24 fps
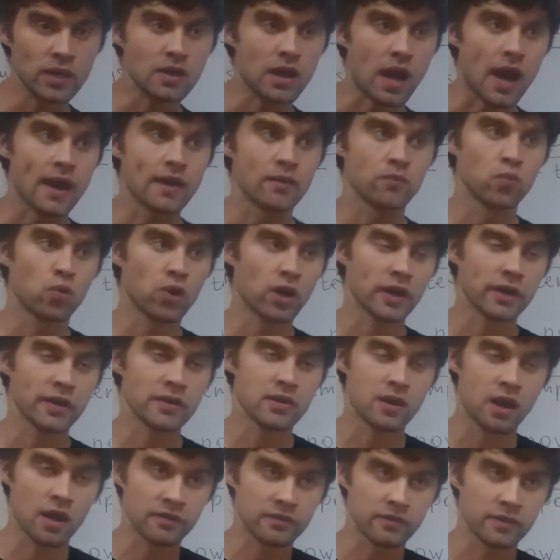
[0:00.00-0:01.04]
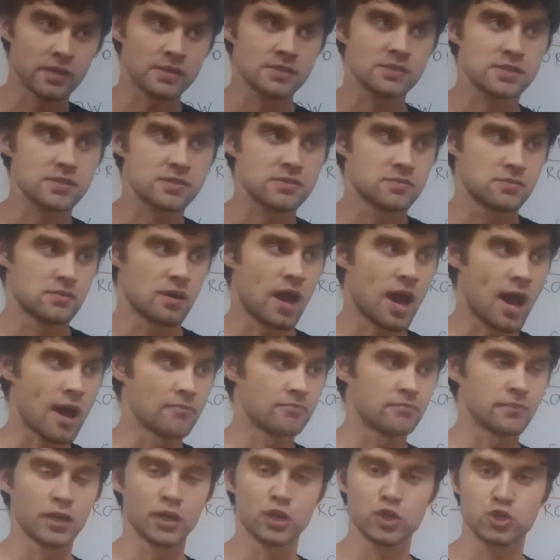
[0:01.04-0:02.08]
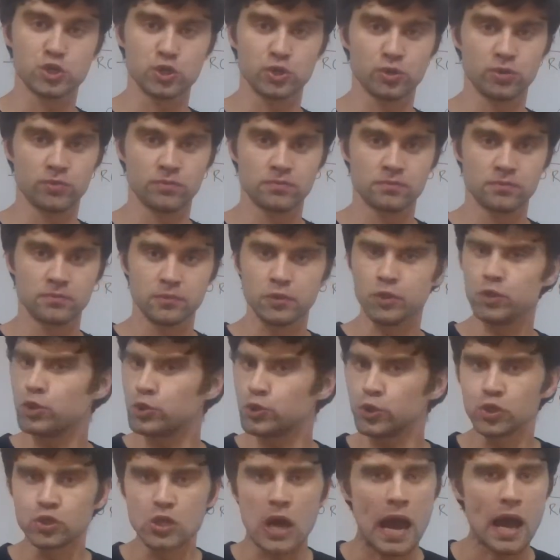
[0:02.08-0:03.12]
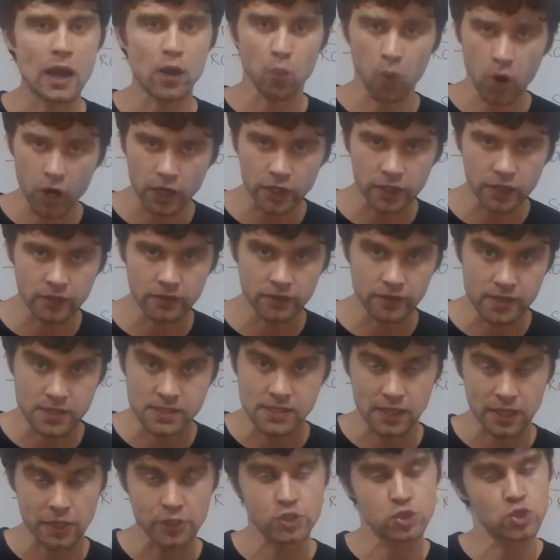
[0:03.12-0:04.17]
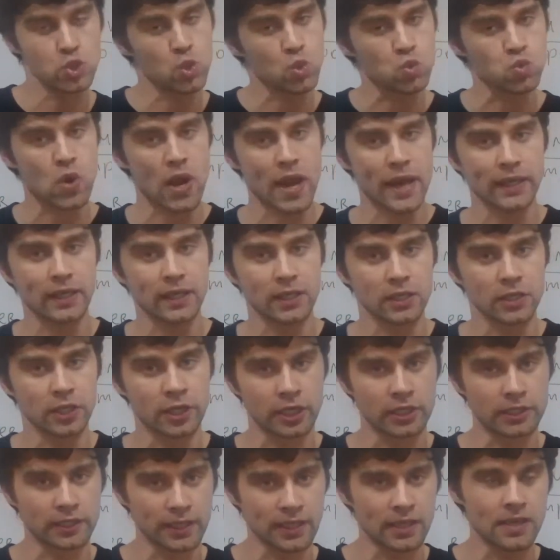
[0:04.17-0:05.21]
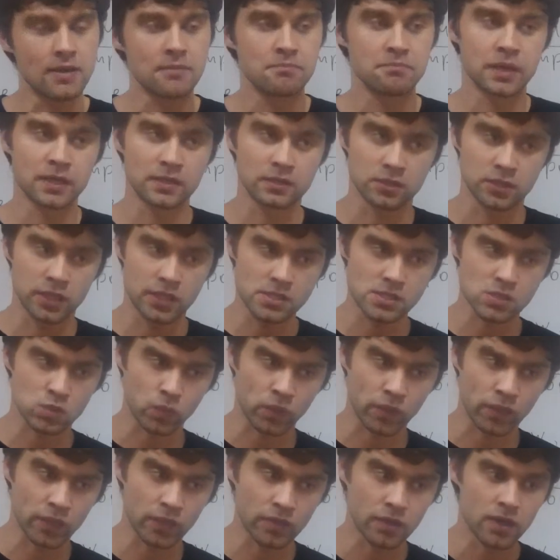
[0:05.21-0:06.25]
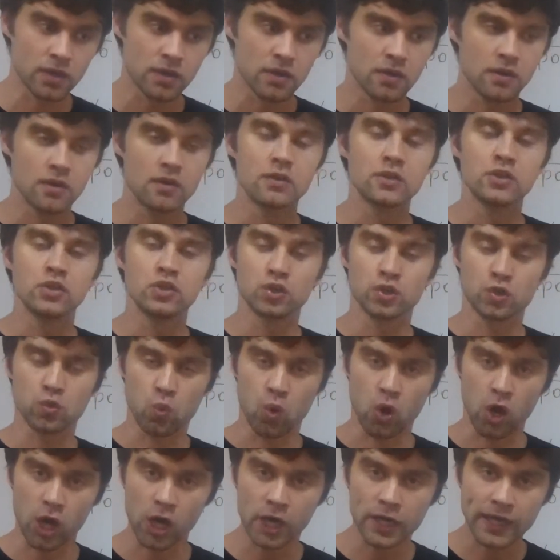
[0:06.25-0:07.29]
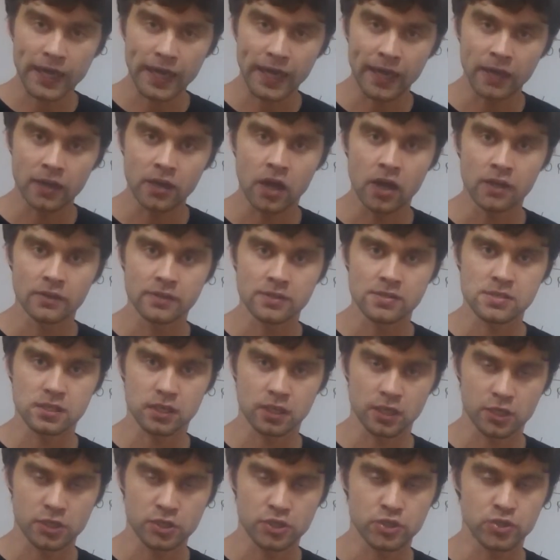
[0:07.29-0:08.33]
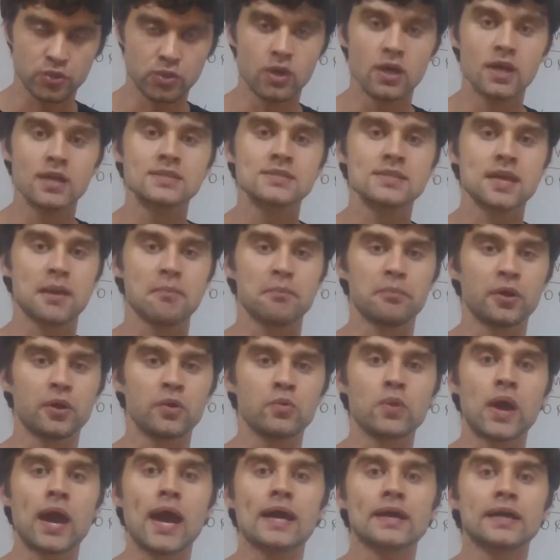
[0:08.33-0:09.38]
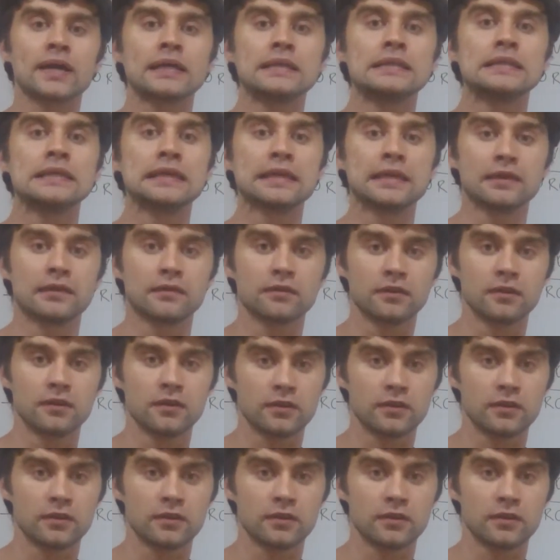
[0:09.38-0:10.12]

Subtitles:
I'm working on this issue. You do not work on this issue regularly, but this week you're working on this issue temporarily.